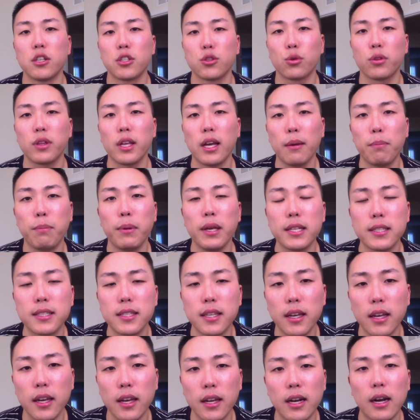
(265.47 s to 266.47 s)
So with that being
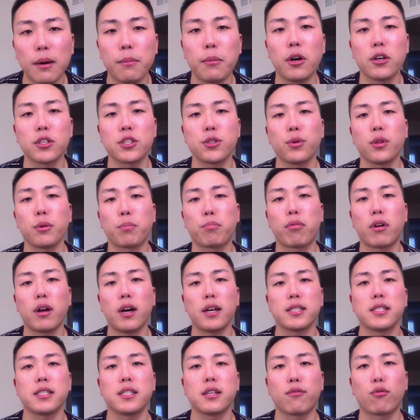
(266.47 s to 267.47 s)
said, I'm also in the
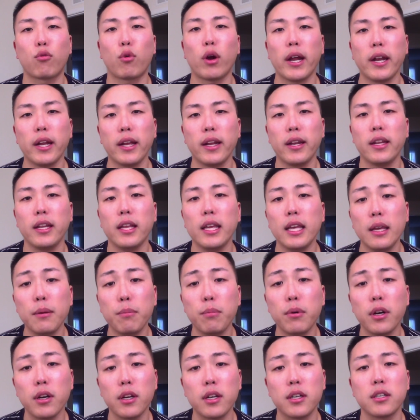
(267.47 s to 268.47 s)
process of writing an
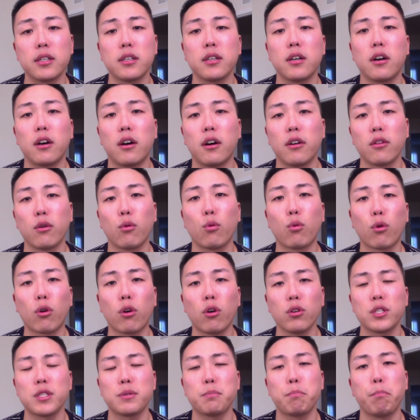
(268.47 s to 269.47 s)
ebook on the
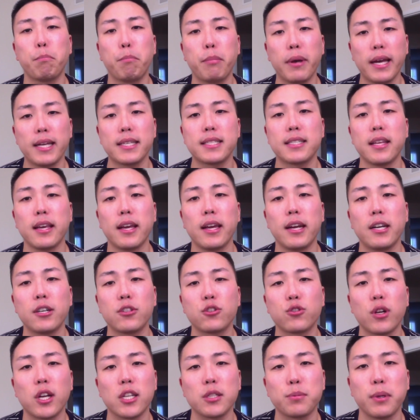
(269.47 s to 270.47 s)
world's best hair
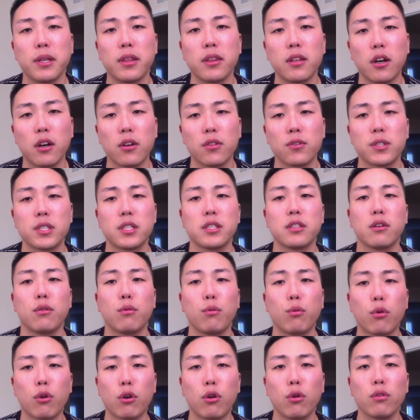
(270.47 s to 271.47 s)
transplant doctors in the
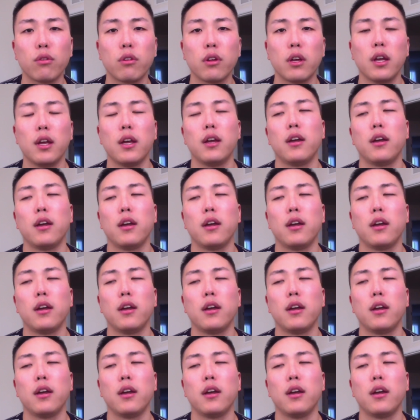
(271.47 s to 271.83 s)
world.